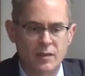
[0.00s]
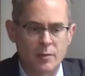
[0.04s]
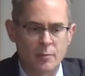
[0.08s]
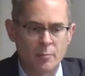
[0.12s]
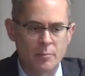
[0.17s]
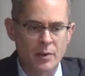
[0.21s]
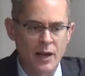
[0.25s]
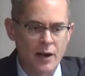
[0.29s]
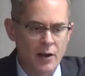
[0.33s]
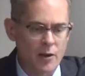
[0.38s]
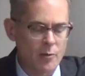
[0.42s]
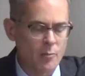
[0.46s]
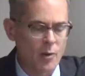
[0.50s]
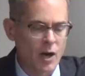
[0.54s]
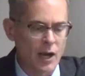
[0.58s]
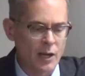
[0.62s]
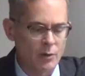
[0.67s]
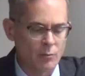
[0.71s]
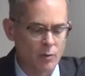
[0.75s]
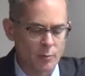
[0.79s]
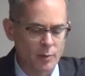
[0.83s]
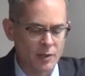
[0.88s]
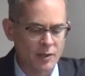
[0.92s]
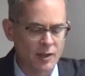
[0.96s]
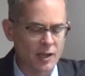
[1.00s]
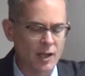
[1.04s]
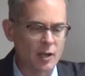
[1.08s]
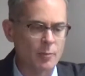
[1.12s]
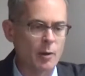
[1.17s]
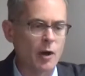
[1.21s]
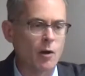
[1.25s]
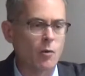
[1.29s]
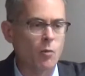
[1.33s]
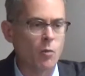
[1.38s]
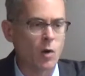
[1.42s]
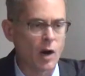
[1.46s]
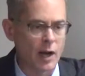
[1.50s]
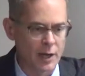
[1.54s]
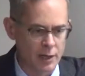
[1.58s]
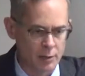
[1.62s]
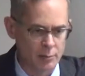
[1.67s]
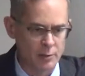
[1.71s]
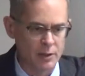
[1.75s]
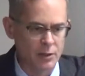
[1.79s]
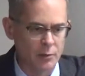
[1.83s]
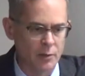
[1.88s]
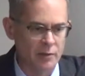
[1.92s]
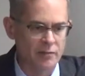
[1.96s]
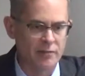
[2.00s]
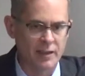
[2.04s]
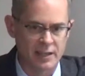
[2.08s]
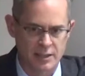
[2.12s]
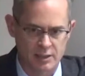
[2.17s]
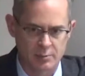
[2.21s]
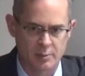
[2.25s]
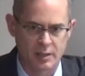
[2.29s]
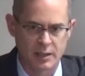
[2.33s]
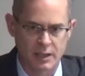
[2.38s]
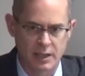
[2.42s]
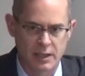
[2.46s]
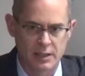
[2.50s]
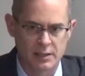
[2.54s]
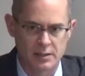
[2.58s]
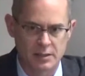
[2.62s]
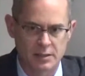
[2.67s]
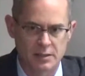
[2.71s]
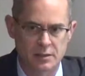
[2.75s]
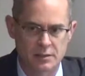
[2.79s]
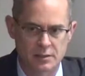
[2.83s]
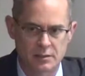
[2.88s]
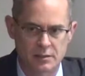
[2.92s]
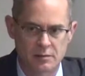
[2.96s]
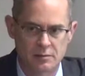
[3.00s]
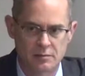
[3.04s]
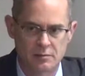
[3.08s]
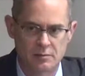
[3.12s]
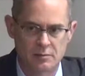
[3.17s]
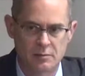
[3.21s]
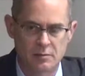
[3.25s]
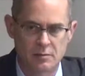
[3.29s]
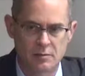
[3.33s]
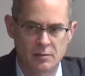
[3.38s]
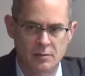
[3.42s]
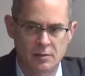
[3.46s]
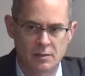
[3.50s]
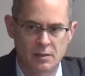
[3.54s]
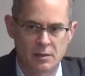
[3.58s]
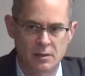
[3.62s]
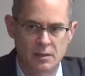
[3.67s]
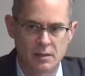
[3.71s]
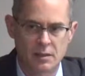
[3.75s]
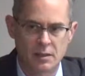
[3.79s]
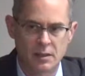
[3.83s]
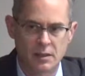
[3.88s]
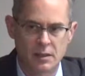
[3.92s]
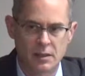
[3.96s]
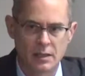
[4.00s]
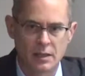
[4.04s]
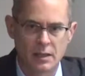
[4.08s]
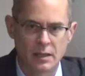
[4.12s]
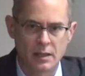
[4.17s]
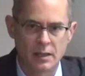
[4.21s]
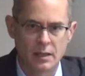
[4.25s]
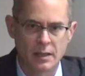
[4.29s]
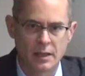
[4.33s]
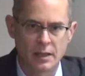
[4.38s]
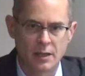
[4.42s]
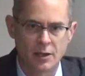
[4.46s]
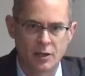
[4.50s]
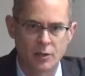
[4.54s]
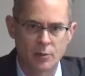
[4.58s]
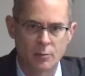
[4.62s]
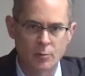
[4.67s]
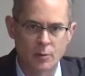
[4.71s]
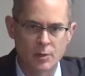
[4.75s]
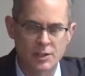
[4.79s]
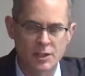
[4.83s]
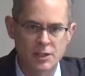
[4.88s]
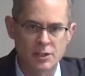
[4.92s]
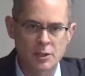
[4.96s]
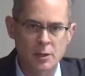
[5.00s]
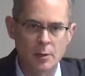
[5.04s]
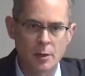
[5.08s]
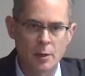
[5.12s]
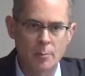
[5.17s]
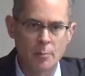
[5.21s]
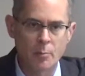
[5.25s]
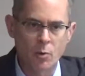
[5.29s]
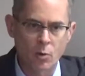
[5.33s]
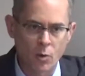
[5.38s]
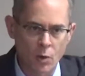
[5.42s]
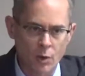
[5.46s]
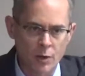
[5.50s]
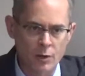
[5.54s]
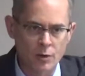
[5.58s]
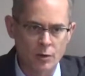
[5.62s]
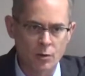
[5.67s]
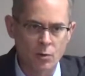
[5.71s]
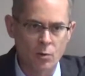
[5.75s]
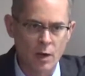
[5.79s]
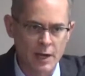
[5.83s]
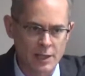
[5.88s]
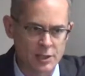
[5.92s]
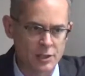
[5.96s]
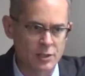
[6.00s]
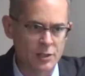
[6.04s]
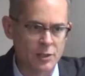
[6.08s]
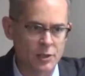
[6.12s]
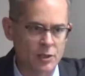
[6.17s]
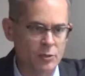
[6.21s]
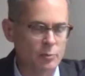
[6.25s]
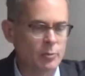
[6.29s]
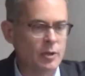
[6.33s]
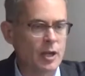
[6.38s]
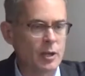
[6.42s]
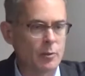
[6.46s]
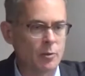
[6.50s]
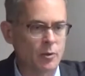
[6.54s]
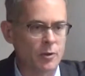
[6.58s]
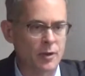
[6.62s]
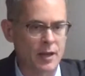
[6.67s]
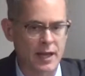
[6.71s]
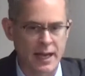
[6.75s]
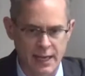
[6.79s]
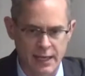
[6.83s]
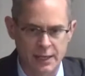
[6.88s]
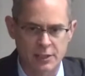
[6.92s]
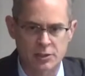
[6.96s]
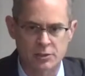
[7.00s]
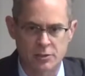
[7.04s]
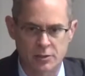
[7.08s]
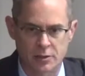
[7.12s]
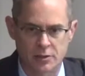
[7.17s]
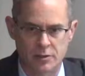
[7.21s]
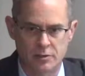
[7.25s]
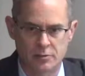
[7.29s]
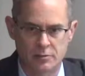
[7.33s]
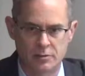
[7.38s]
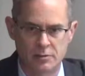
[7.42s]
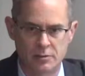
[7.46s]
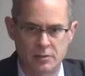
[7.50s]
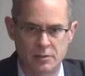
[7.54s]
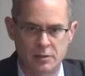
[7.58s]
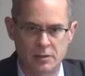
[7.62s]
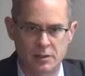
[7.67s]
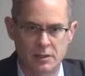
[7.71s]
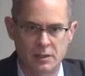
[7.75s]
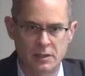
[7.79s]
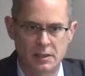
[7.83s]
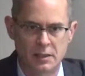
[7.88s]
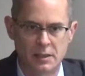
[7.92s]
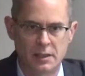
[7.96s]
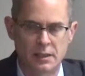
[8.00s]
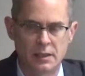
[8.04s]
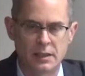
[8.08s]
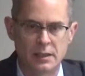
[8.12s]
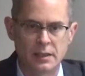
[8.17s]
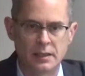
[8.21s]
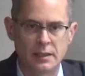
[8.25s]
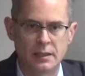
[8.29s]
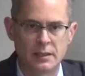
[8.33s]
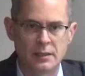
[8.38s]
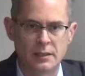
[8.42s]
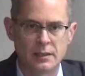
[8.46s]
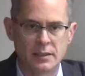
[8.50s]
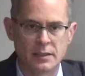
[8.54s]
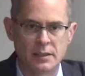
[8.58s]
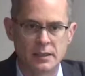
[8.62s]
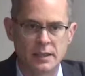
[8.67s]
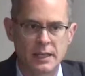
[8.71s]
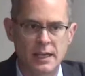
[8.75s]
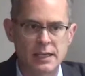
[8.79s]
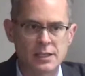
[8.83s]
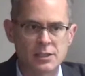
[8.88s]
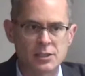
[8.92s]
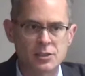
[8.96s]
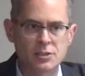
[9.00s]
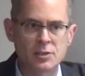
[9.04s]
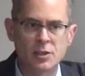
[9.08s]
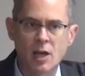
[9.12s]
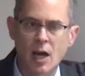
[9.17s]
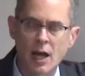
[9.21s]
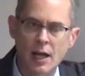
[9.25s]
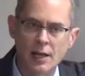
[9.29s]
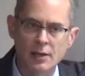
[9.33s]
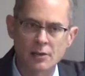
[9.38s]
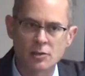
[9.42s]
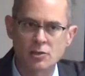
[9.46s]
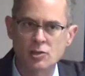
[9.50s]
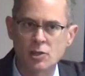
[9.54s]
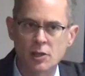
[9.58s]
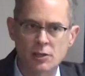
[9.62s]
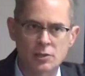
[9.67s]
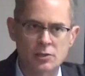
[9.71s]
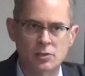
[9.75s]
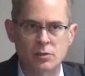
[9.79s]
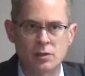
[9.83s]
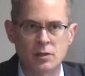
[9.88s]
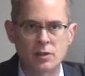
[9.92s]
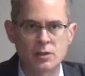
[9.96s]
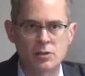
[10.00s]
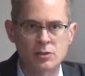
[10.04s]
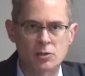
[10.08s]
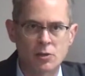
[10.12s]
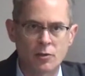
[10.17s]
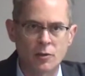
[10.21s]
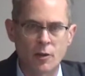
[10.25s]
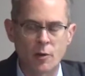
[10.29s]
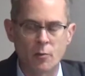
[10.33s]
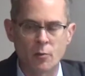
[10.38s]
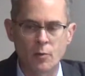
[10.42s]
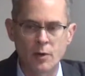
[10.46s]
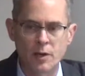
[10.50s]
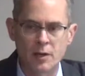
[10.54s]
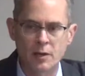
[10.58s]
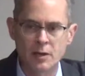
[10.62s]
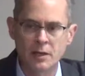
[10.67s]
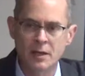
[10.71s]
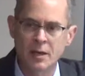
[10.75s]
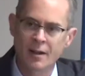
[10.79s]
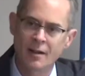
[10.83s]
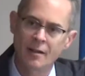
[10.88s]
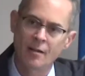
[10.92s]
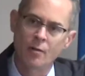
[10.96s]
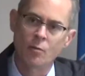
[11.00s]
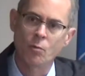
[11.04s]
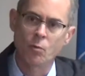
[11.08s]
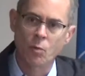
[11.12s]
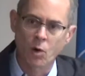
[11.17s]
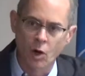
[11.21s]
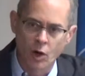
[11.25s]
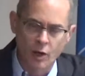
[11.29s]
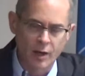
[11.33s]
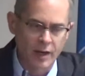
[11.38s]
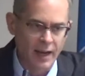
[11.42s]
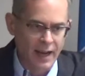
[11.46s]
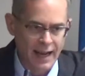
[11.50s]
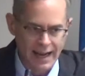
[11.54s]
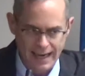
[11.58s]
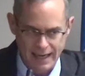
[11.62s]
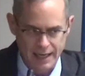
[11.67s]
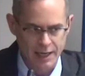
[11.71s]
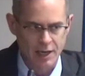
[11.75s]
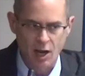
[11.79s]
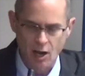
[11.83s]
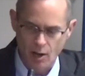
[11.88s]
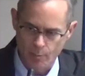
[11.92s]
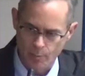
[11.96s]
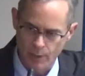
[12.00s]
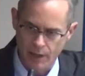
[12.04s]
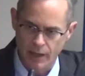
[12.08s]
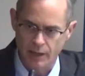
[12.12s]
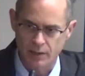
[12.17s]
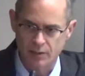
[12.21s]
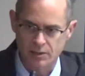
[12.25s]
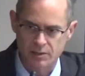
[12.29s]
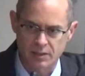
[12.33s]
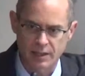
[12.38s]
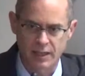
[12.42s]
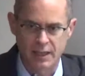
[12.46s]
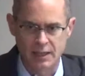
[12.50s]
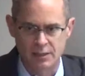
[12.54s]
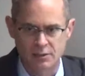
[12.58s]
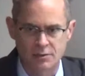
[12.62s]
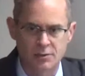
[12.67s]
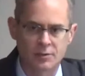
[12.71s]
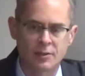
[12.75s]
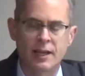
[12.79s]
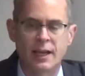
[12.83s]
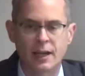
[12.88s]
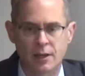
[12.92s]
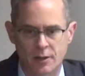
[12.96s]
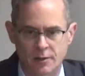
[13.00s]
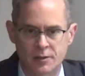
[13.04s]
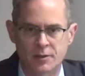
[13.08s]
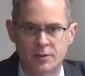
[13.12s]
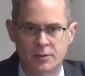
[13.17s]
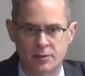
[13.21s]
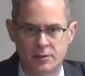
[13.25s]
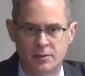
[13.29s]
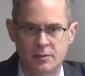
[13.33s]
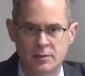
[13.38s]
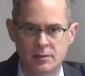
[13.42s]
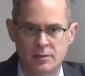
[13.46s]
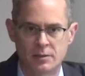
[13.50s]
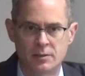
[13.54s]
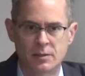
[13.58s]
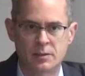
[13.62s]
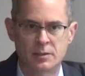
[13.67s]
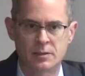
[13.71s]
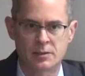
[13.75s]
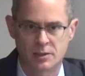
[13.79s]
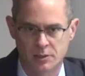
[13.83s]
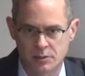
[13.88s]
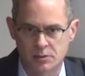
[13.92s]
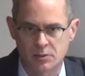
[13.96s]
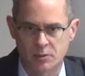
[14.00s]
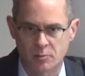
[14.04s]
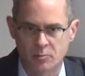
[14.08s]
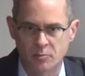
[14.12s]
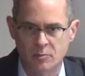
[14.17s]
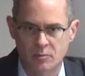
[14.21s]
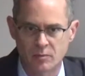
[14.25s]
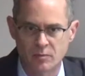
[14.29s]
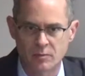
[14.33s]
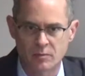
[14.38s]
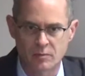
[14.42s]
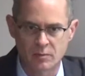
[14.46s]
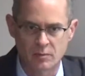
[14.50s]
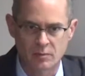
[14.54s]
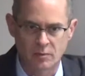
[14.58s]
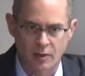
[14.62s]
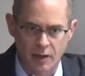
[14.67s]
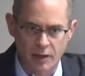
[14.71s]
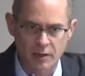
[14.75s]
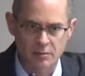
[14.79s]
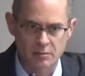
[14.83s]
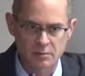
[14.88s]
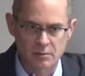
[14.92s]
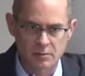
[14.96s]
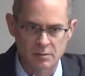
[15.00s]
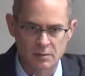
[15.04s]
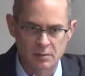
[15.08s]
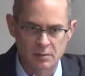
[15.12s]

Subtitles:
bear in mind when we think about why do we do investment cases. In other words, it's an important question to be able to answer. It's not just so that we work economics into the health system, right?